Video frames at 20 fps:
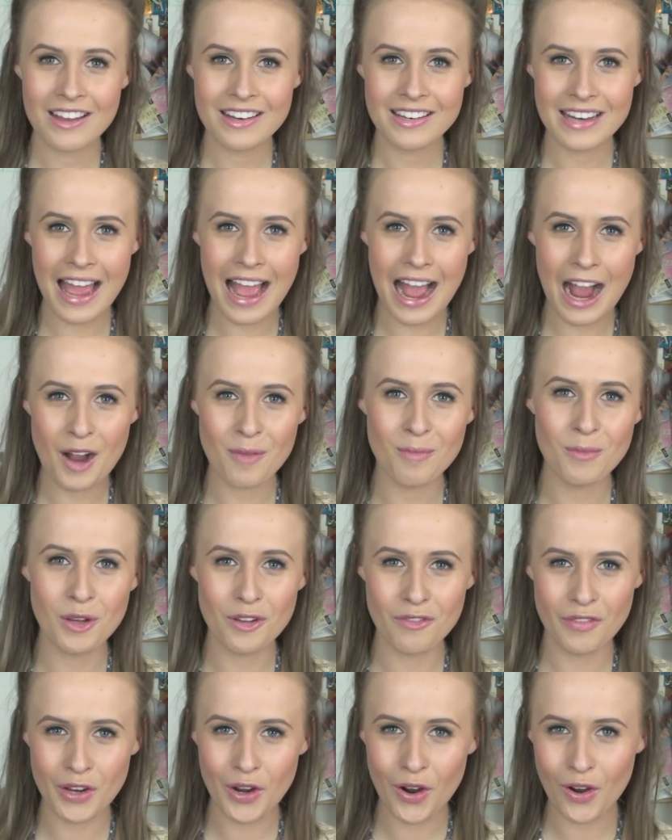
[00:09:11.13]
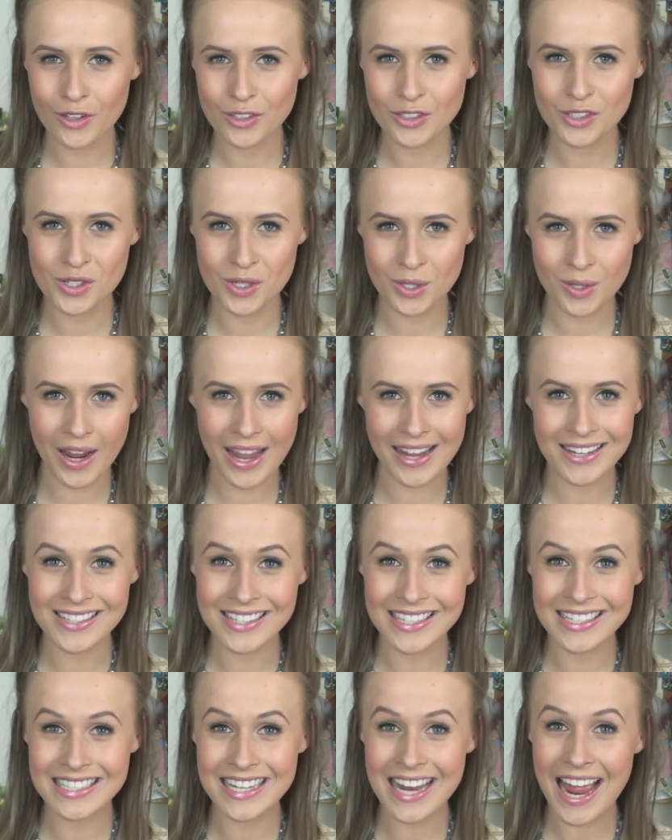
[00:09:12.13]
Now, moving on to
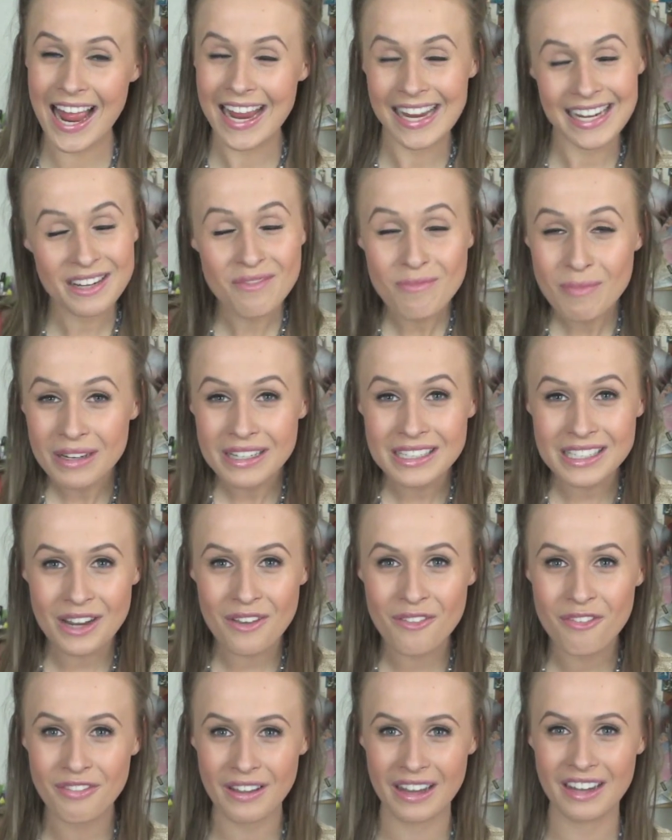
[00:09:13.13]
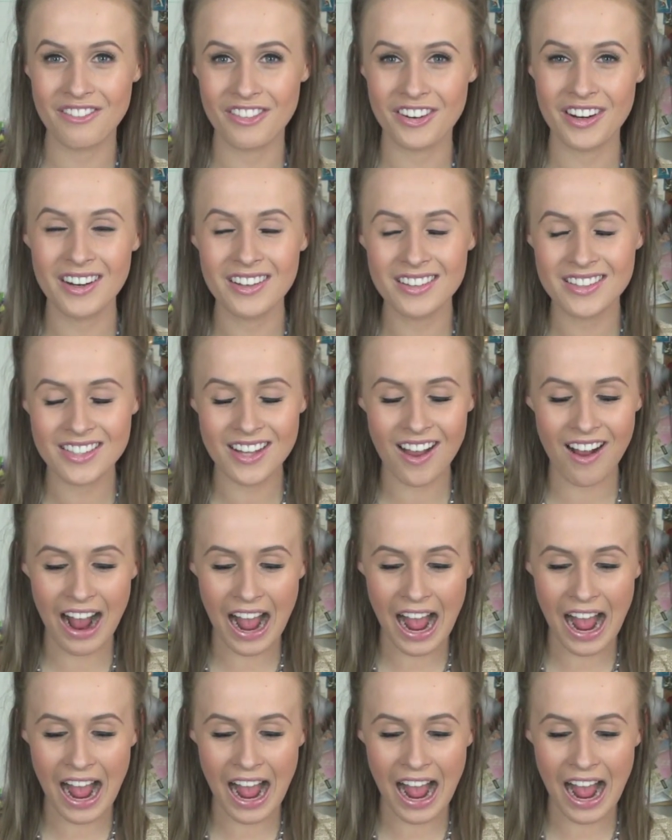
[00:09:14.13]
entertainment favourites,